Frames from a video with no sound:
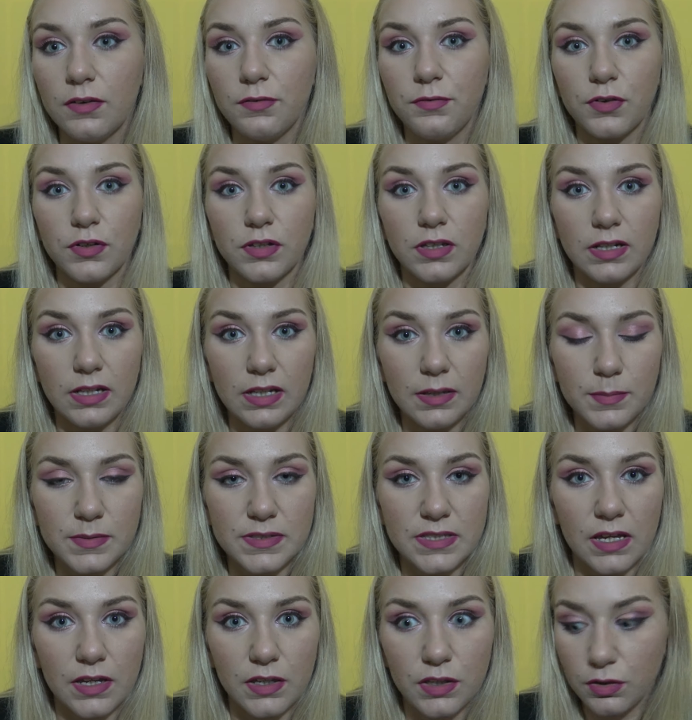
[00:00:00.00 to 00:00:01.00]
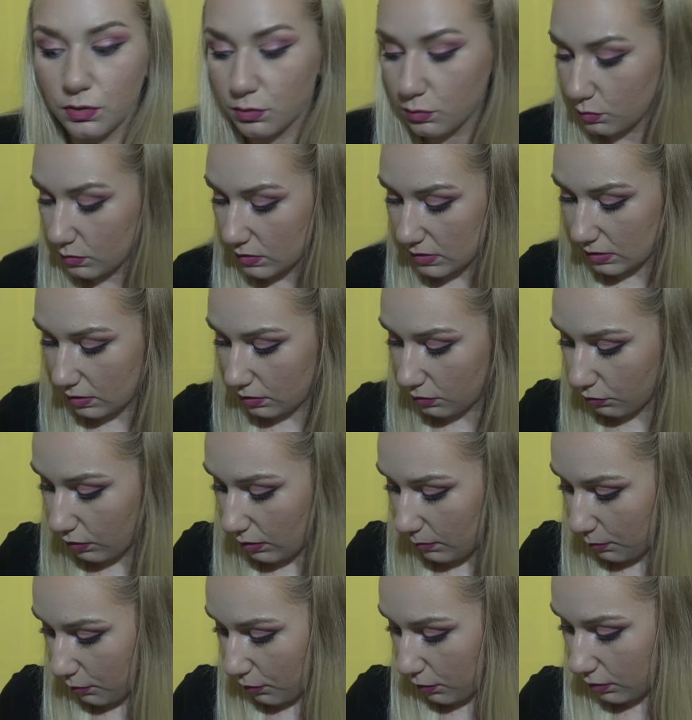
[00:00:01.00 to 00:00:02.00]
For the lips I used 3
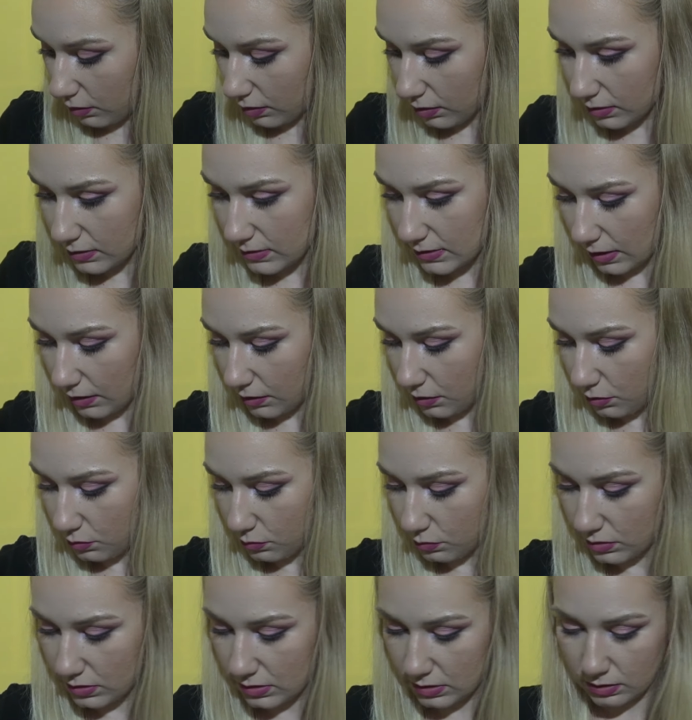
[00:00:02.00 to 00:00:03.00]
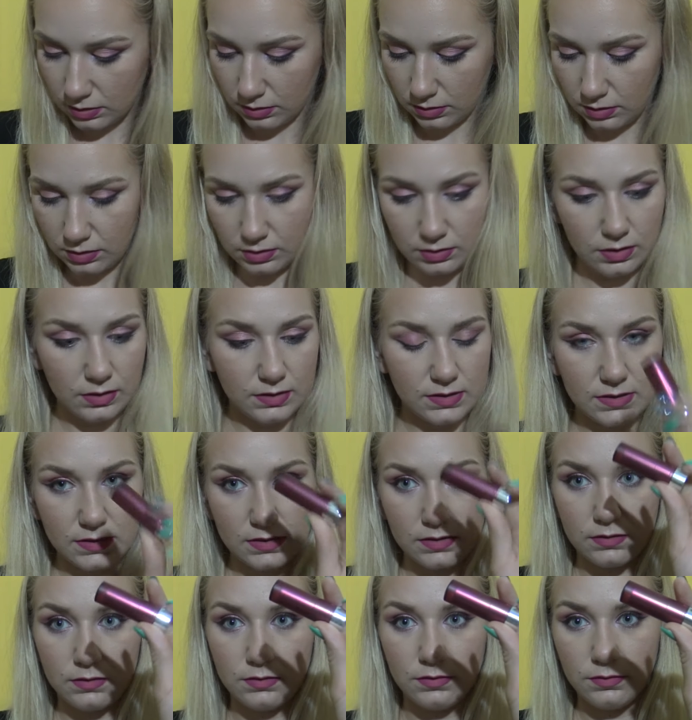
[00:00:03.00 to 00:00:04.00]
products. I used
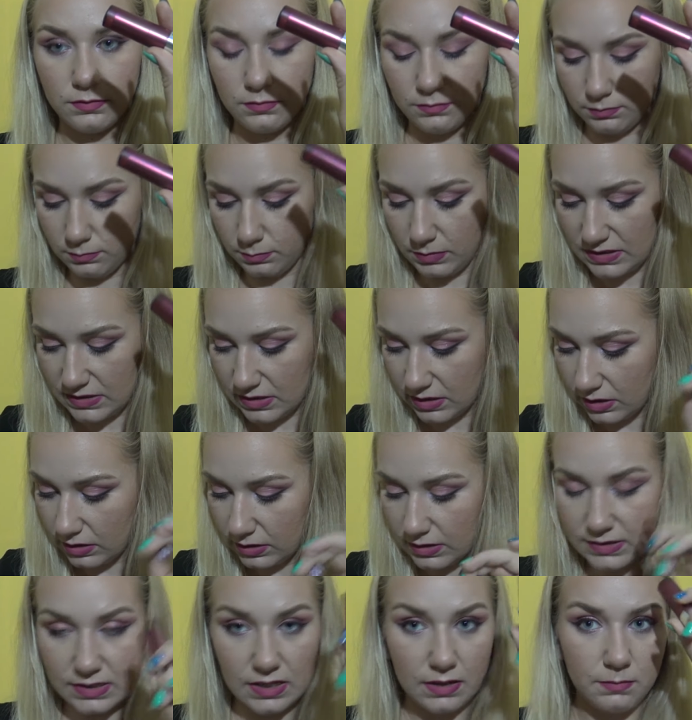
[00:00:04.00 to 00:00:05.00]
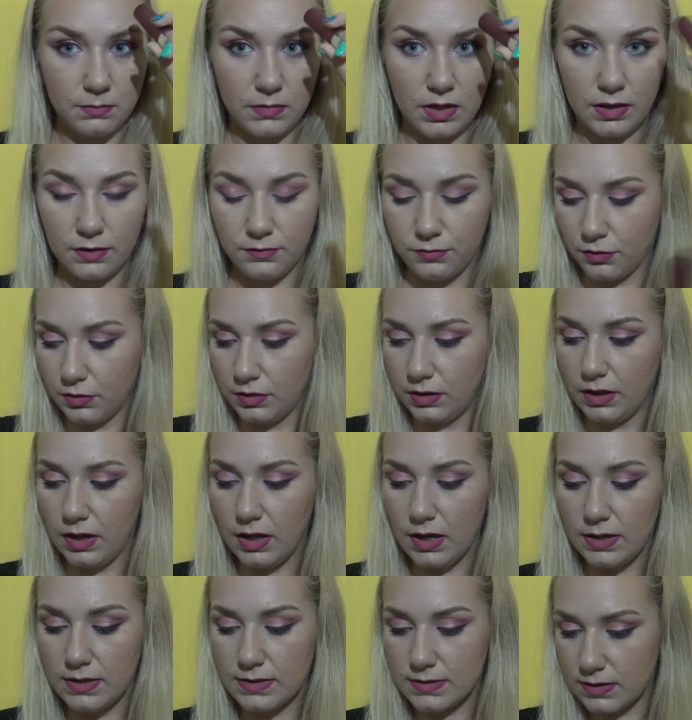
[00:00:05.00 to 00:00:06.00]
this, basically the same like for the
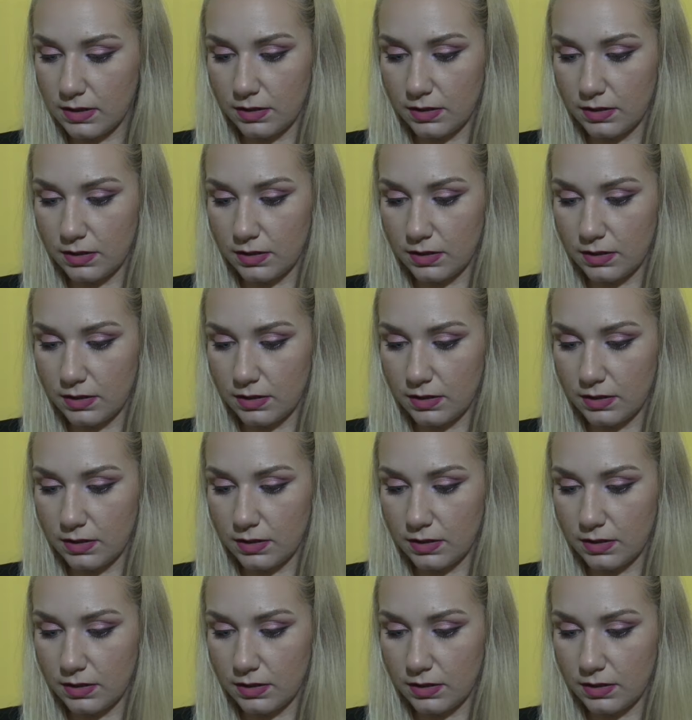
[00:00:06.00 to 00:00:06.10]
eyes.